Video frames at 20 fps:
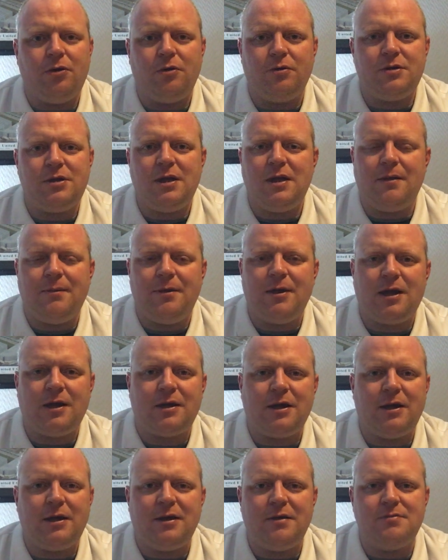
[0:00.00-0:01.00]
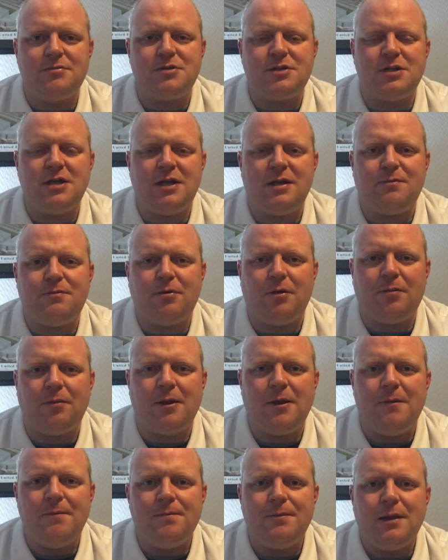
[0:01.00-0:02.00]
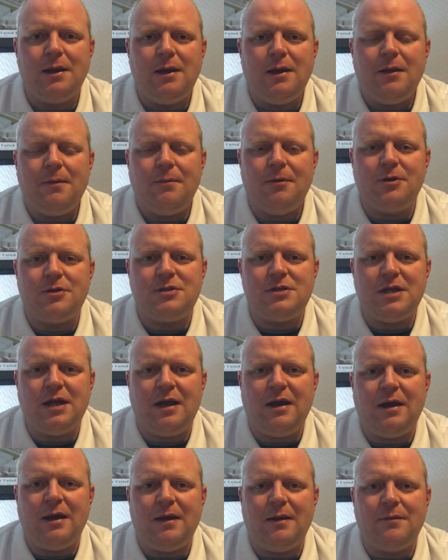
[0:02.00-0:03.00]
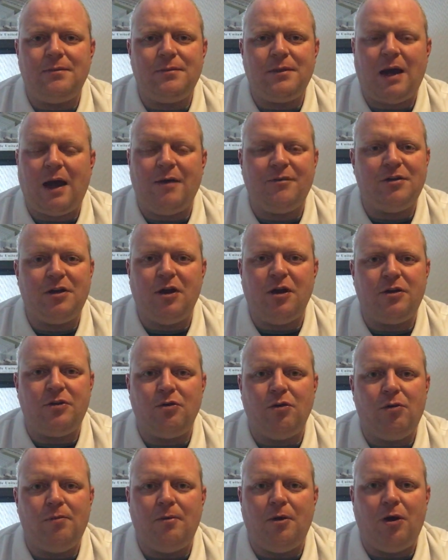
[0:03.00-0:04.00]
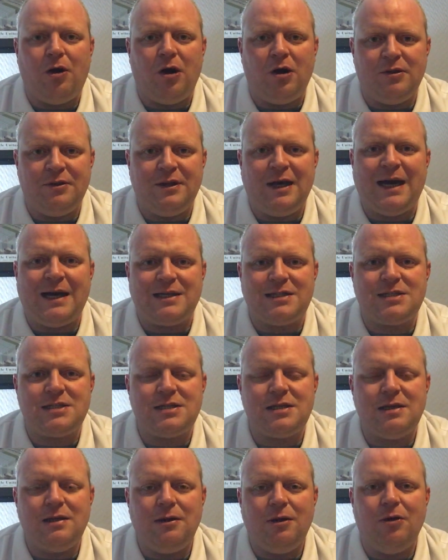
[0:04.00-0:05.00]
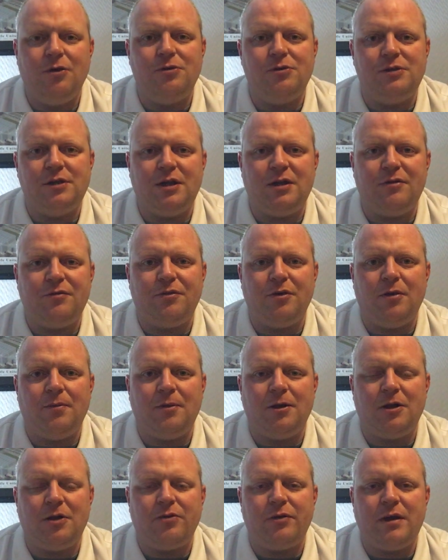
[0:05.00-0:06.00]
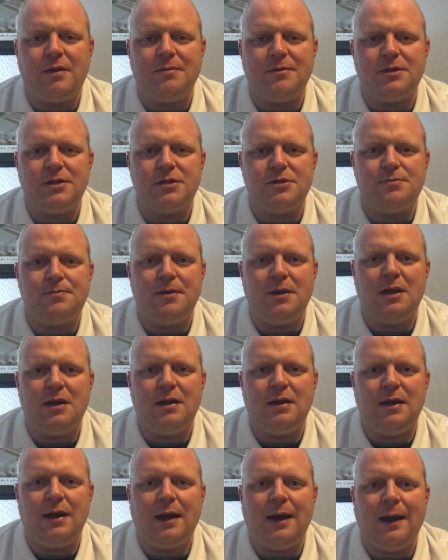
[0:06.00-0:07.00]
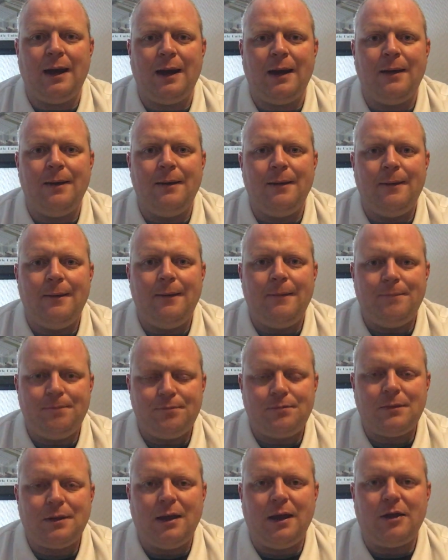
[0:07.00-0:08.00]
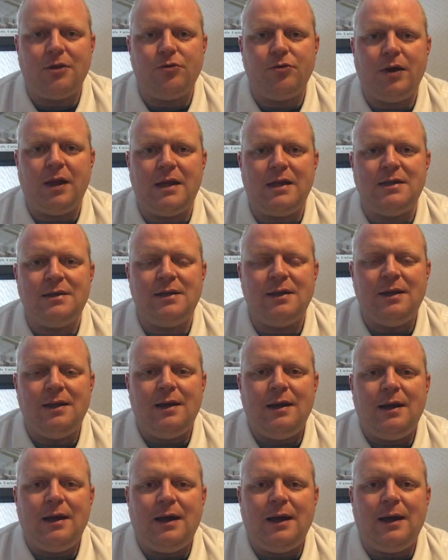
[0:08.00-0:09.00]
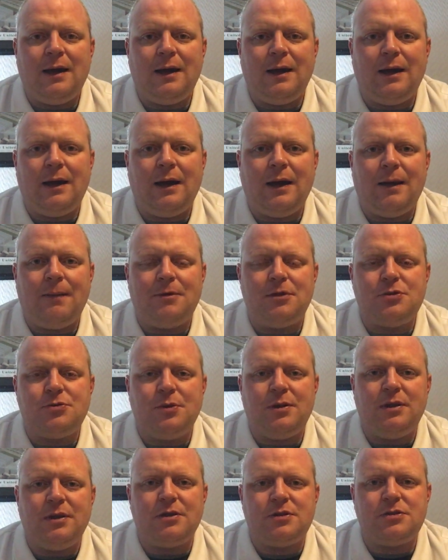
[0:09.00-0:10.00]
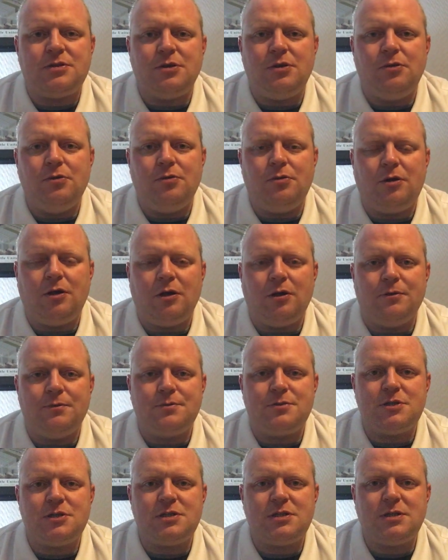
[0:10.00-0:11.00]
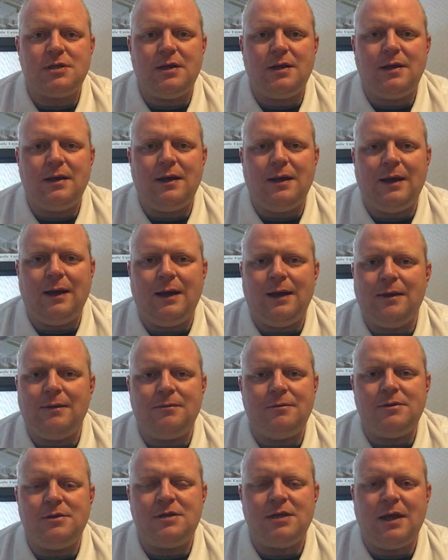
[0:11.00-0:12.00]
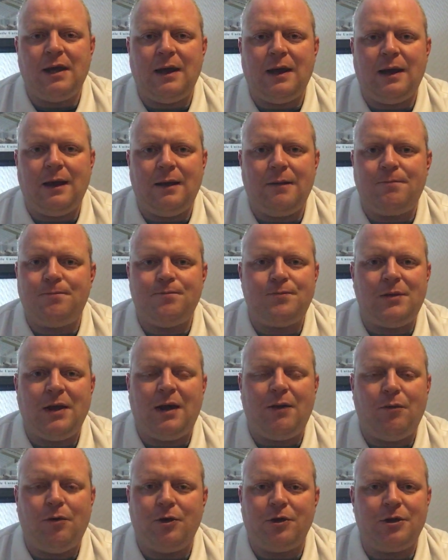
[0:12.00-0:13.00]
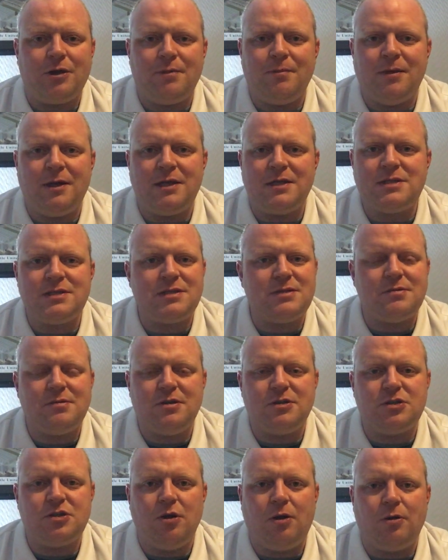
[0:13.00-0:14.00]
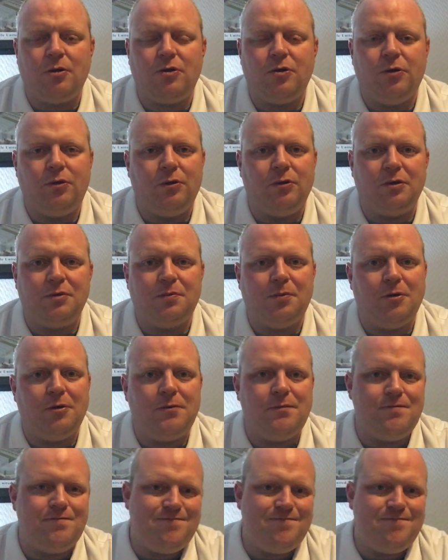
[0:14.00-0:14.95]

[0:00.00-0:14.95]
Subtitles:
Dear me, I can't even say it properly. But I haven't heard no more on that, other than a verbal agreement has been agreed between the two clubs, and that one at the minute has gone cold. But